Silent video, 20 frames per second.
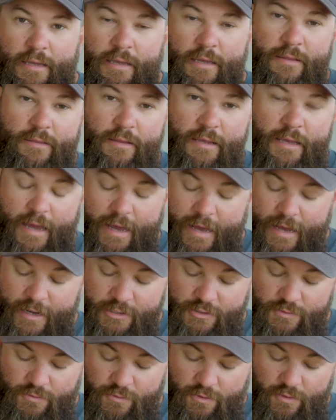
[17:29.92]
In the
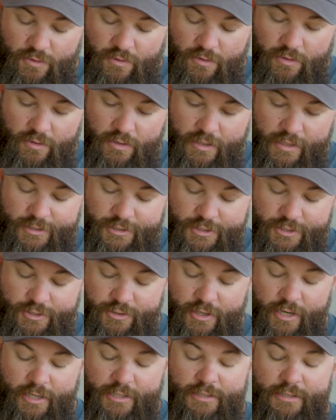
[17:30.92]
actual
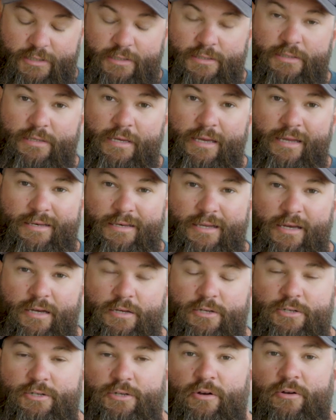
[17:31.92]
instructions, it
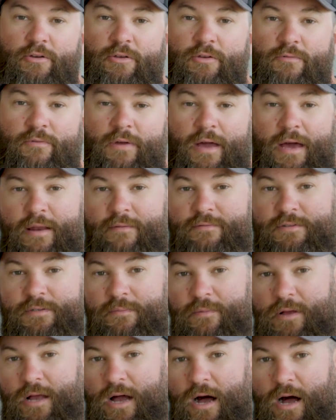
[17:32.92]
does show you kind of
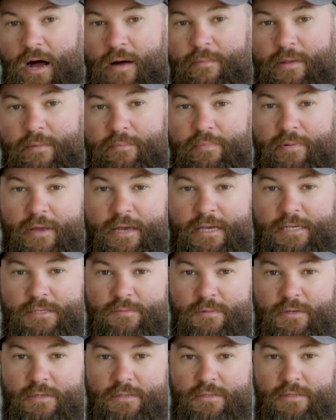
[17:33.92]
some common
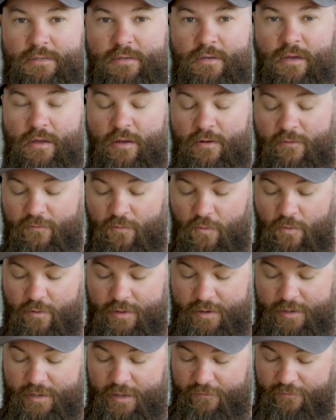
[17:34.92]
placements for
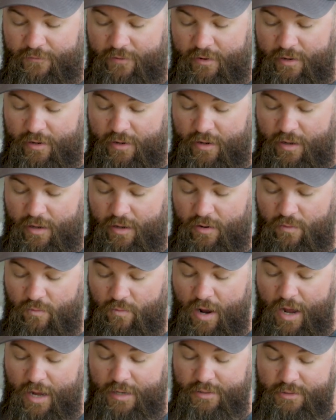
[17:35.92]
the different
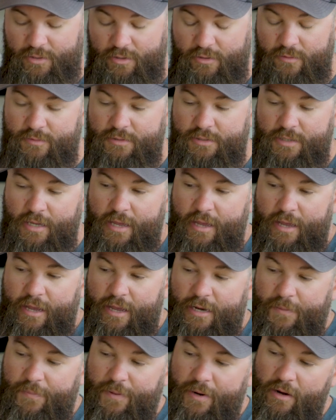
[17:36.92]
rod tubes.
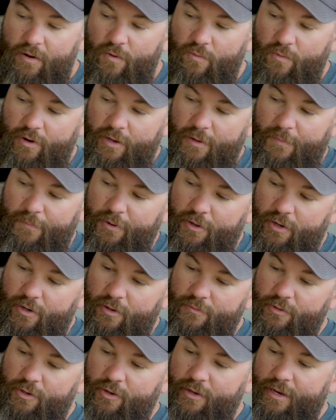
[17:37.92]
And depending on where you put
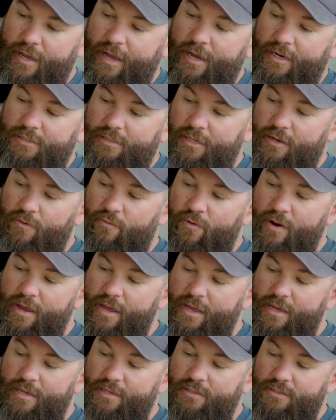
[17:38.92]
them, you can actually
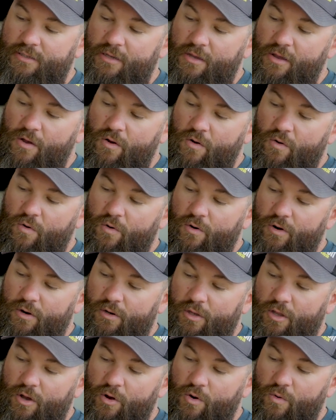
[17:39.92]
raise or
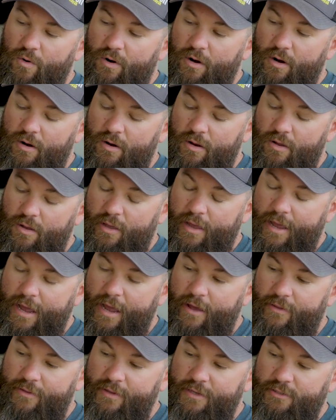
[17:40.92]
lower
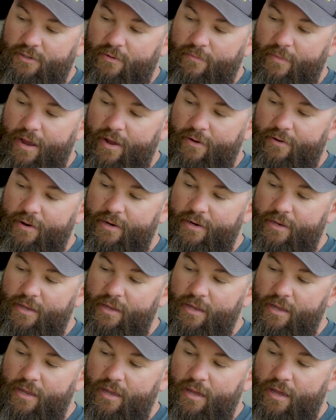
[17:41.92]
how these are mounted
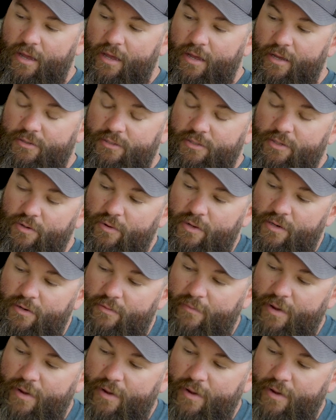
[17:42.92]
to it